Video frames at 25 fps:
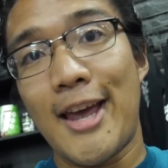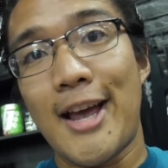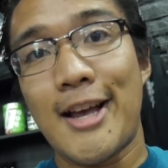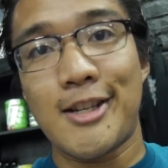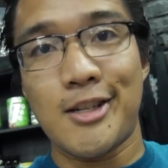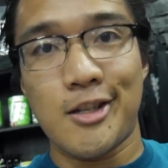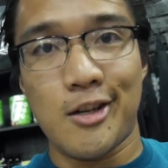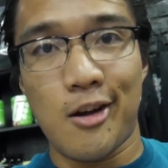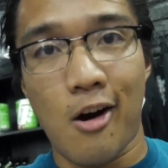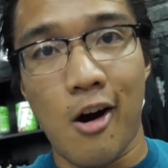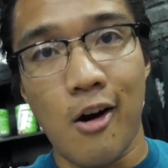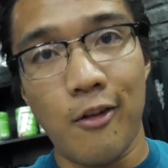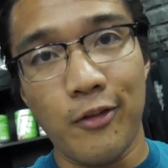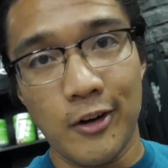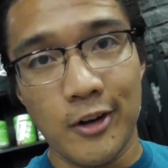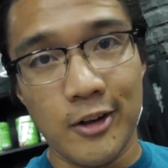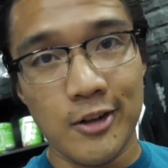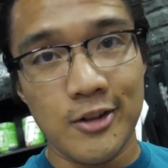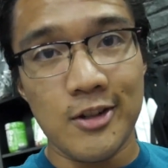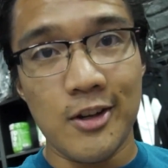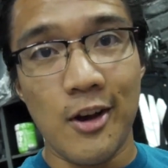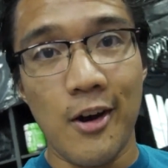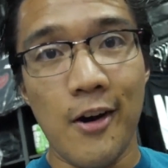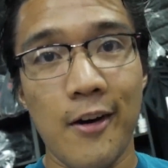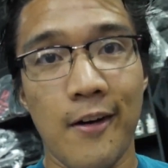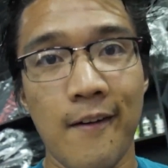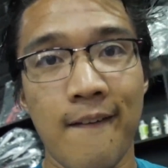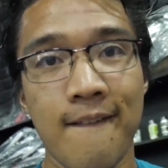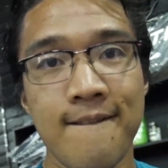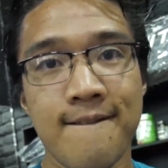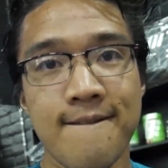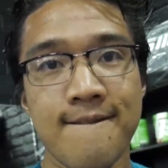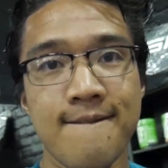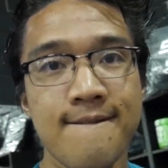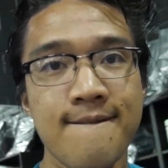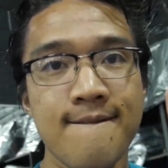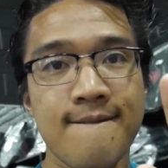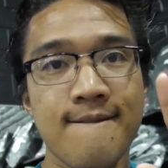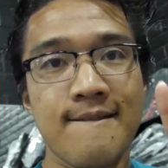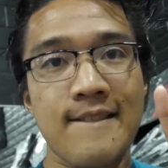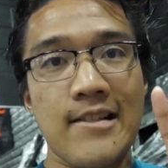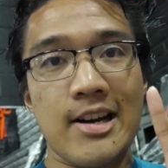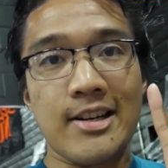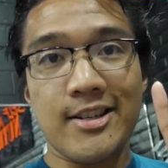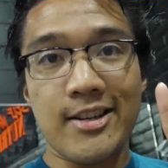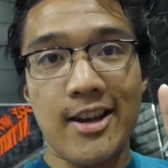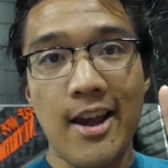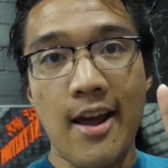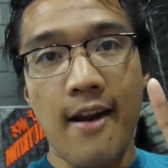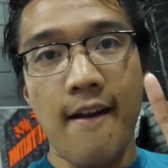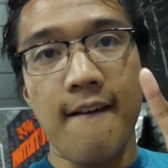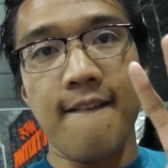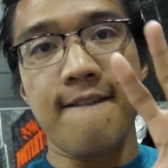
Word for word: has to offer, so let's get